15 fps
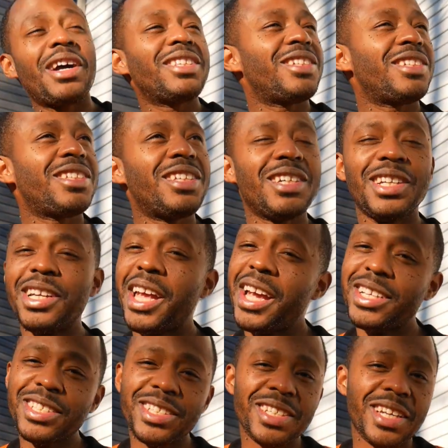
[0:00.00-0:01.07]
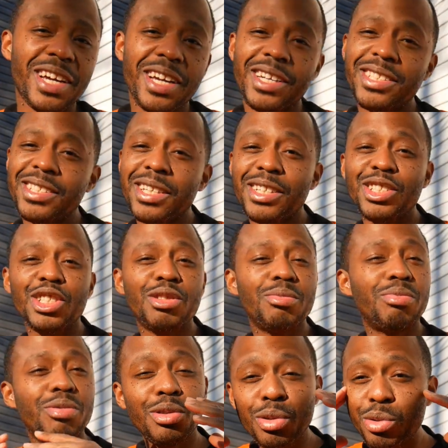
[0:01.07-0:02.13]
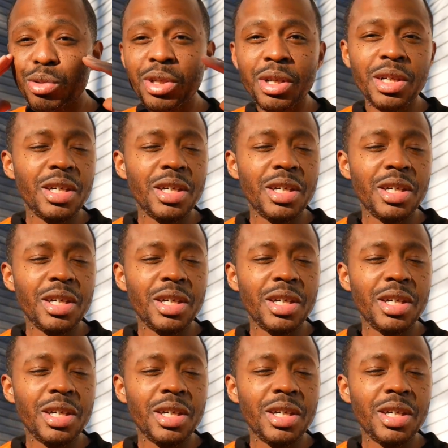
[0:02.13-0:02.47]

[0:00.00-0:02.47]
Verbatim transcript: I just did an exercise that just blew